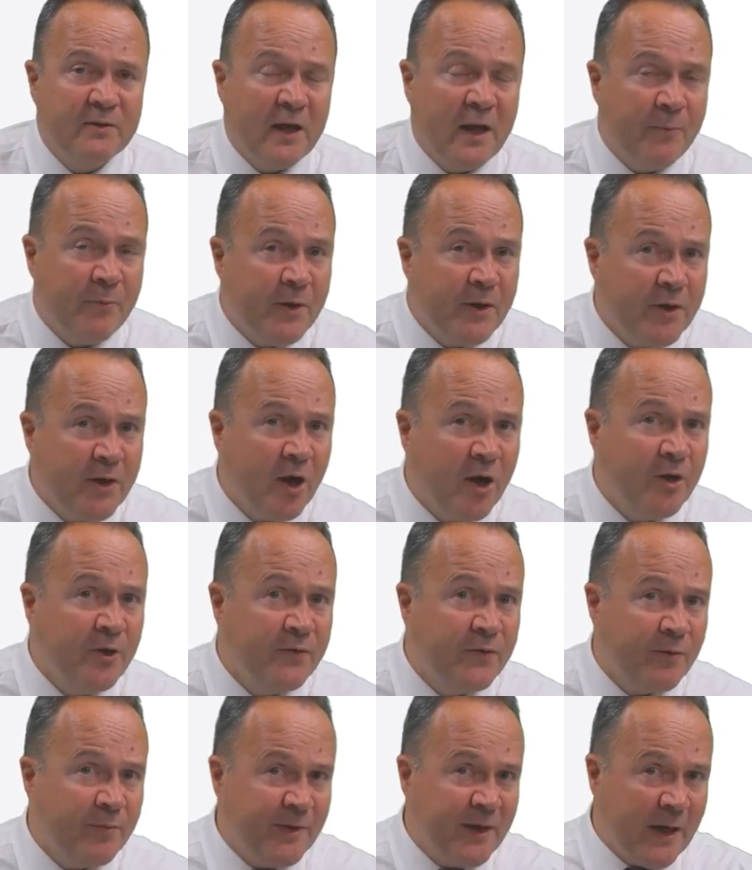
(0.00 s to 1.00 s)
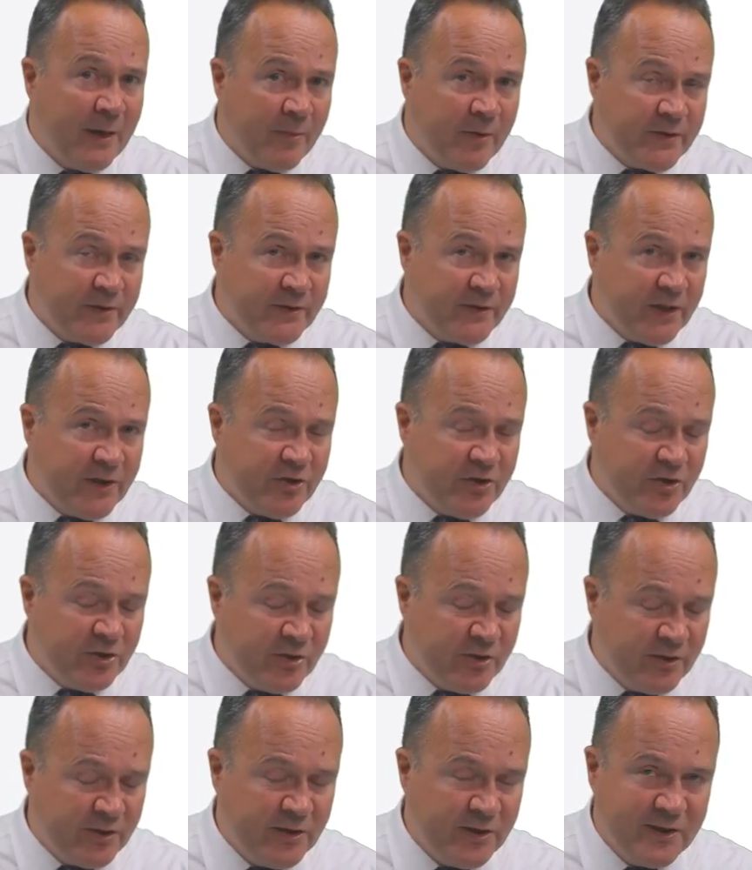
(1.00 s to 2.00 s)
And we know from the
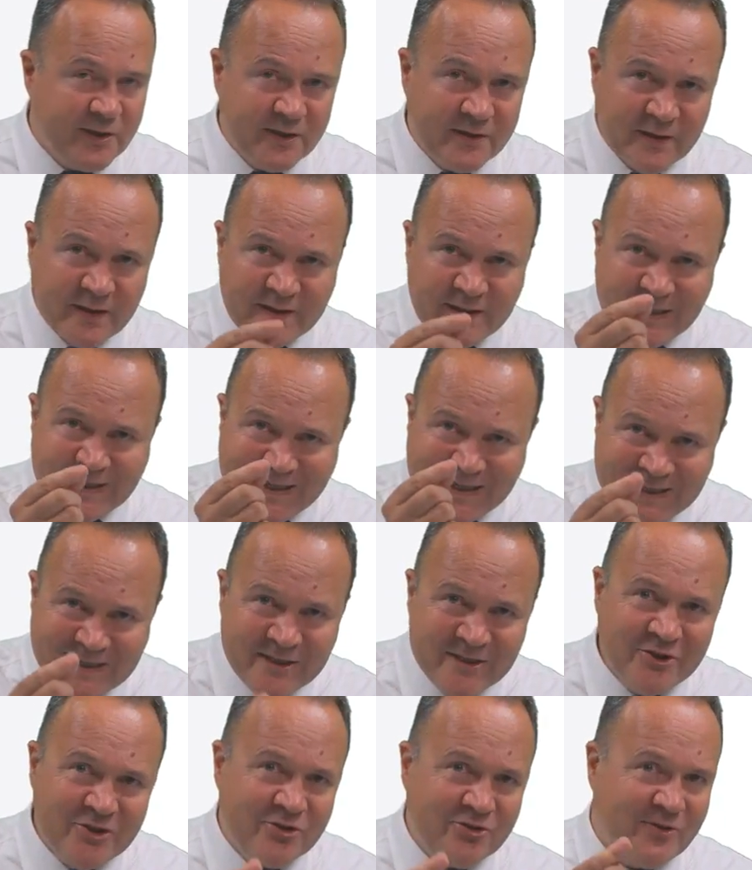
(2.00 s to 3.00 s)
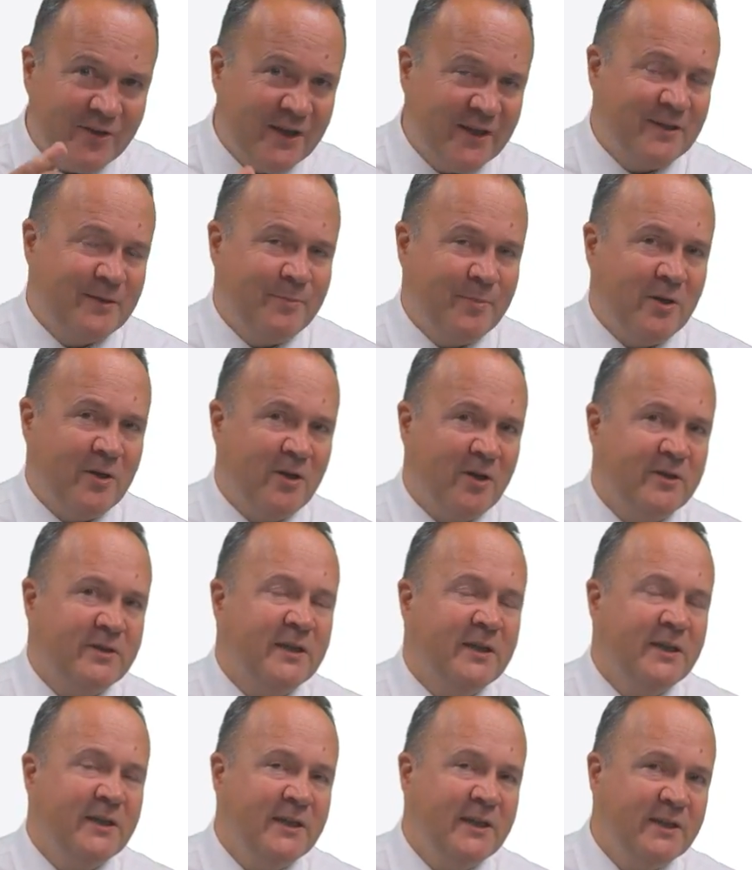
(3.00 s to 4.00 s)
amortization that the interest part
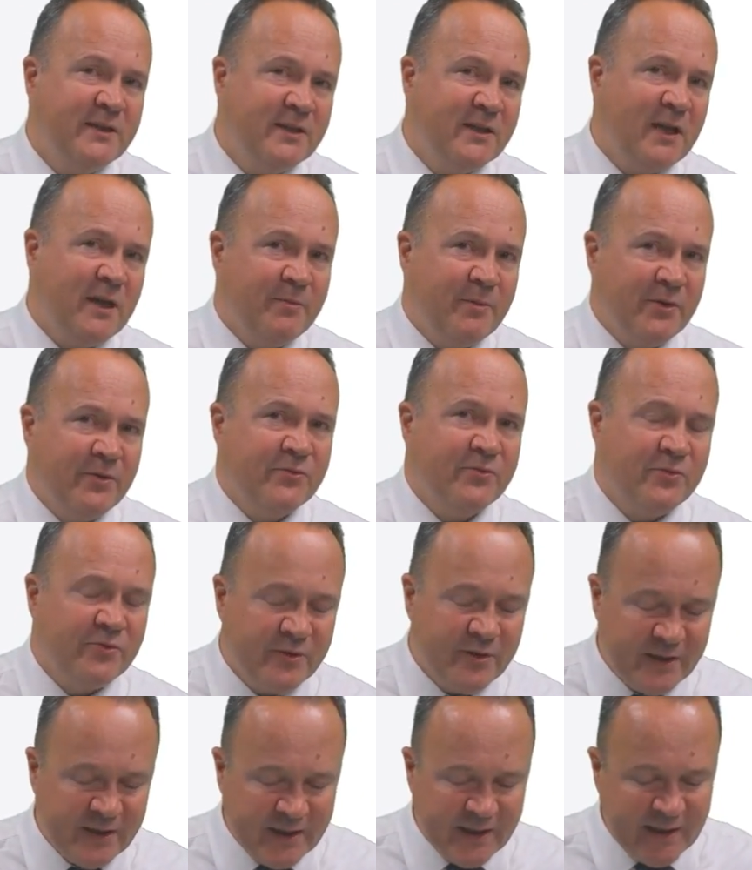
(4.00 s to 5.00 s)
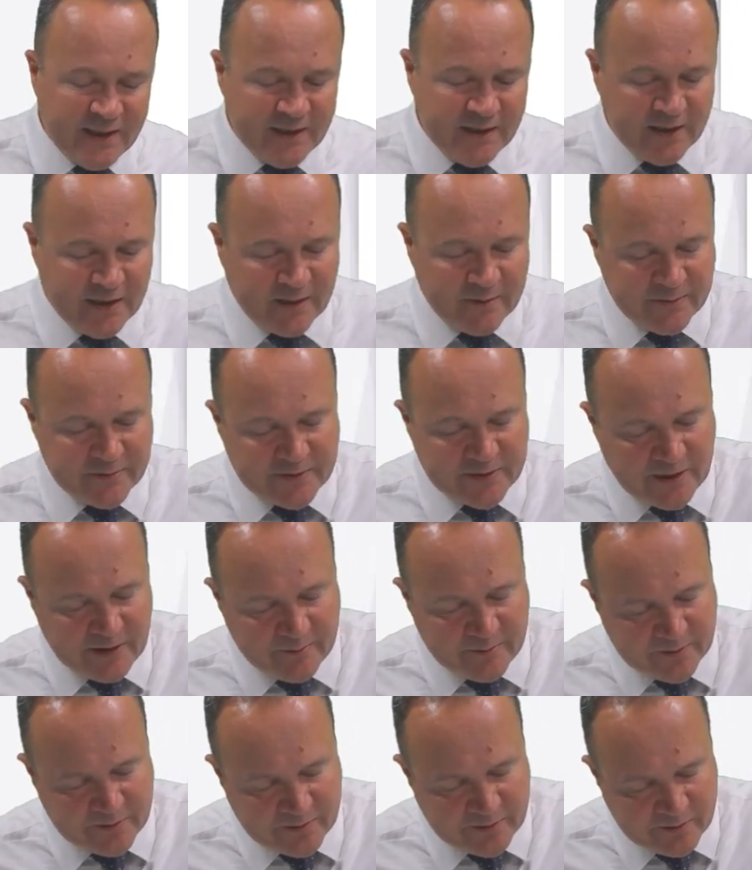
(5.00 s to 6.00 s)
is coming through the income
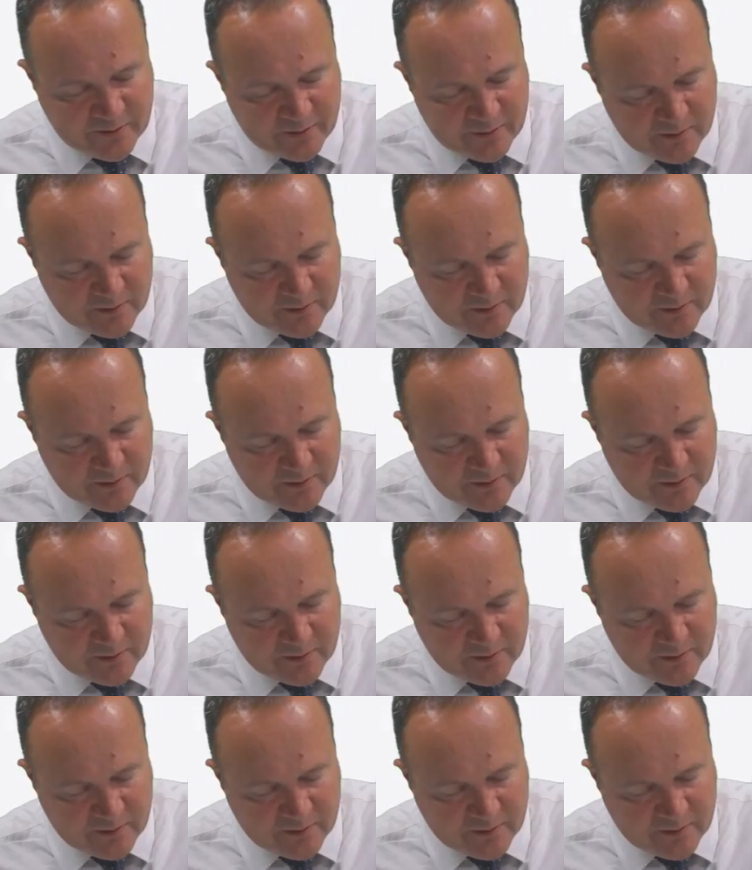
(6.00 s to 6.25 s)
statement.